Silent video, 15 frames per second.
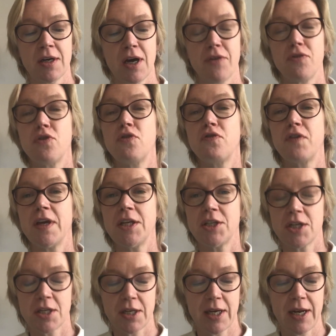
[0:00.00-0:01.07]
have all
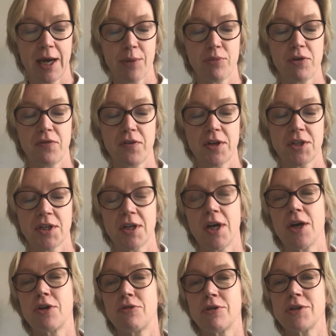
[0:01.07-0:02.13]
featured in our provision
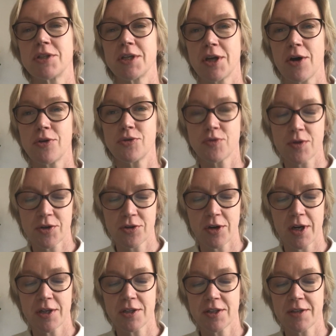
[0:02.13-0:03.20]
across the Goldsworth
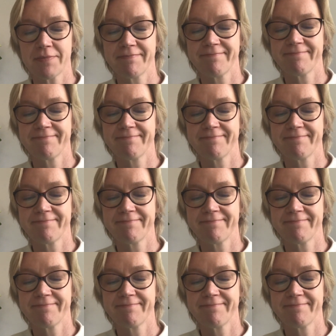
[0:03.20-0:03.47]
Trust.